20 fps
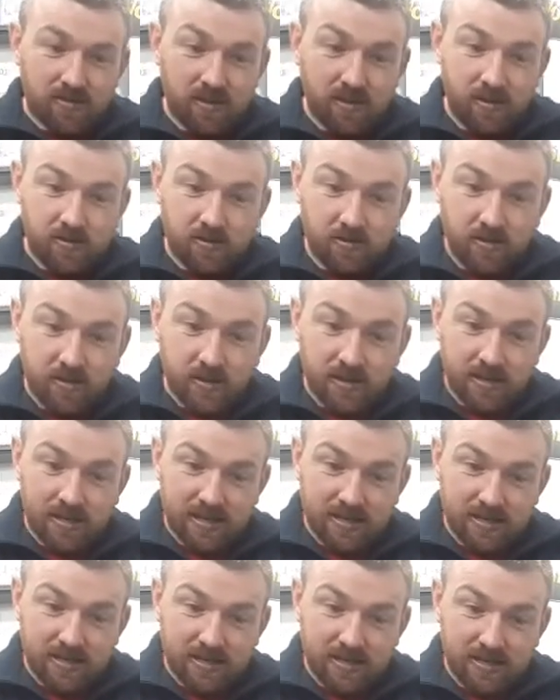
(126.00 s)
all you do,
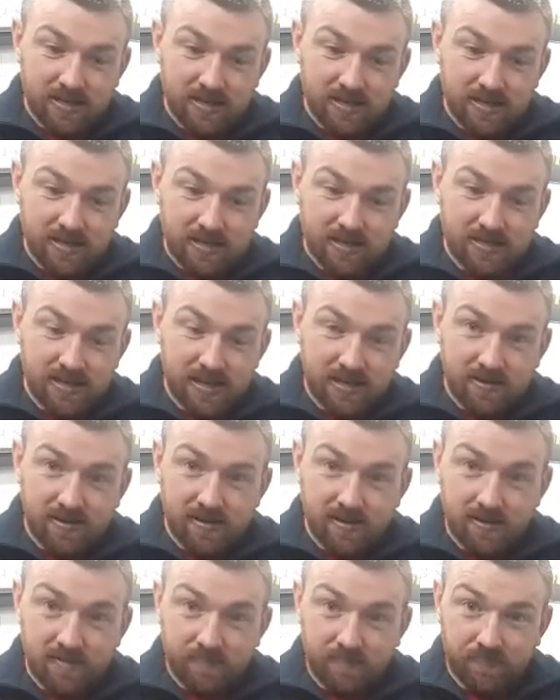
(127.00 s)
set
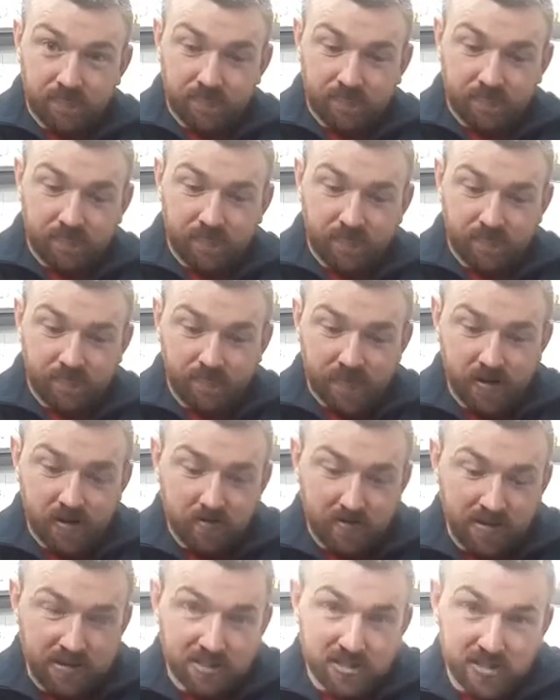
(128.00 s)
your
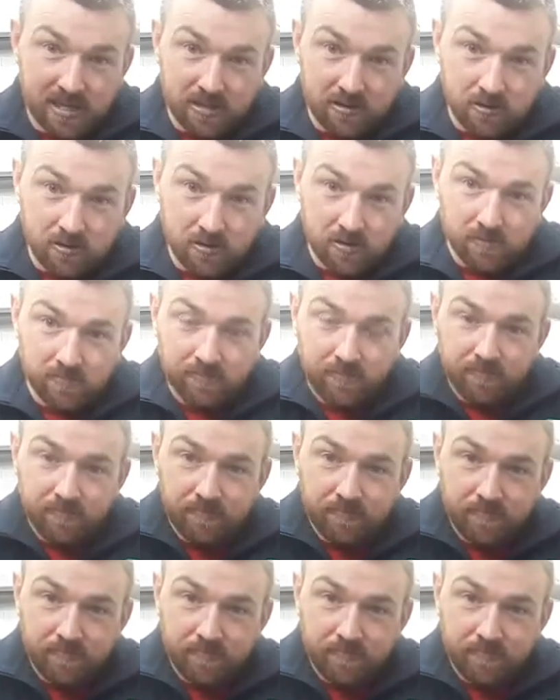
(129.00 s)
windshield on.